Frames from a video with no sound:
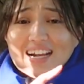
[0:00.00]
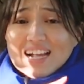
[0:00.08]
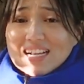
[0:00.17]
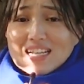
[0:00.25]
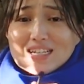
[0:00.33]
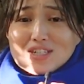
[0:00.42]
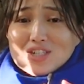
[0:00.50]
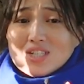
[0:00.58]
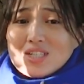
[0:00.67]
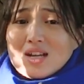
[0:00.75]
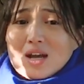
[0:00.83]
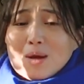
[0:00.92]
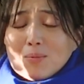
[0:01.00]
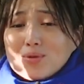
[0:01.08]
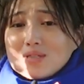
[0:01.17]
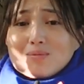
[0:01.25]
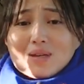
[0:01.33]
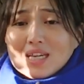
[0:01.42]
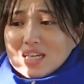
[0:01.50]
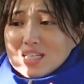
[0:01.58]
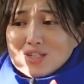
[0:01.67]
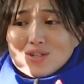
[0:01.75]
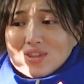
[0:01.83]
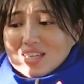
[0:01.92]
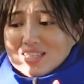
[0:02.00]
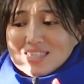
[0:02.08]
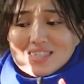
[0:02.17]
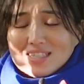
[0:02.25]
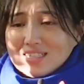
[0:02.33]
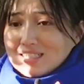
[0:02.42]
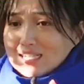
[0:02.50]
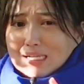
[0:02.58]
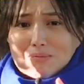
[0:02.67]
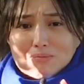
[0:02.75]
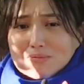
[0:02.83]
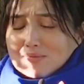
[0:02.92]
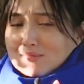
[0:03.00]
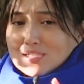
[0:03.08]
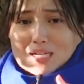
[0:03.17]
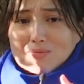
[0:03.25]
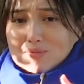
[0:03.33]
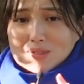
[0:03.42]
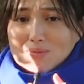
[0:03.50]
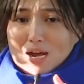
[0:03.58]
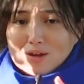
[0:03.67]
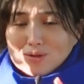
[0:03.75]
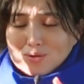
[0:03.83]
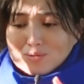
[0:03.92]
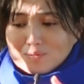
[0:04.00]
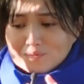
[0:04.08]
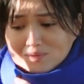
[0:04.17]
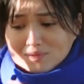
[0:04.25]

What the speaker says: And it just puts me into this deep, deep spiral.